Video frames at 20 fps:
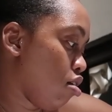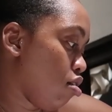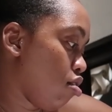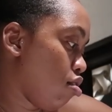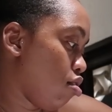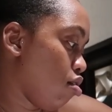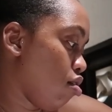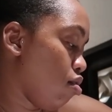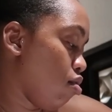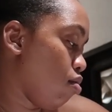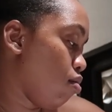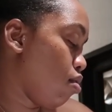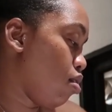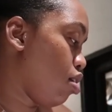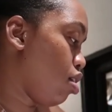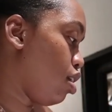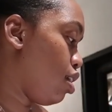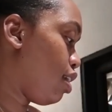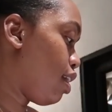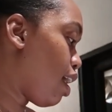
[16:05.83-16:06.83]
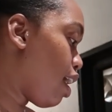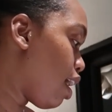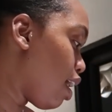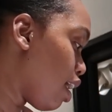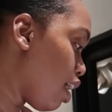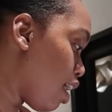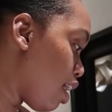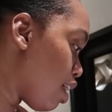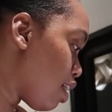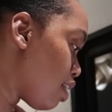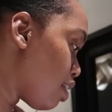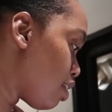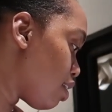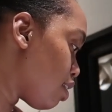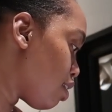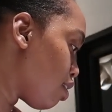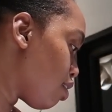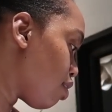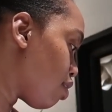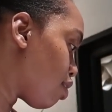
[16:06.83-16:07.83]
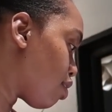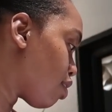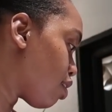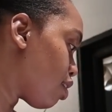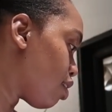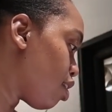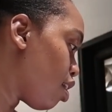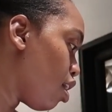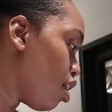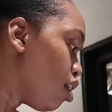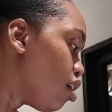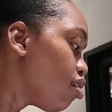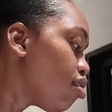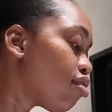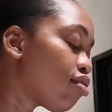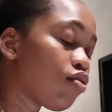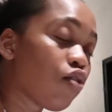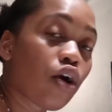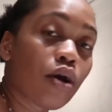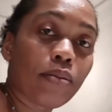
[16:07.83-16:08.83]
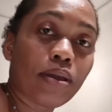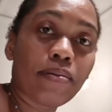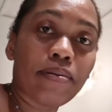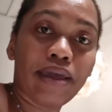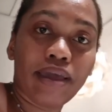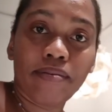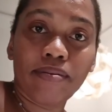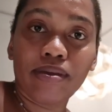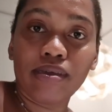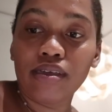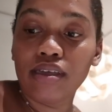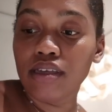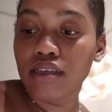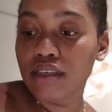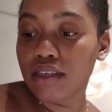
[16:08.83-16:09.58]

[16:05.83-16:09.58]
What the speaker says: So yeah, guys, Stormy baby.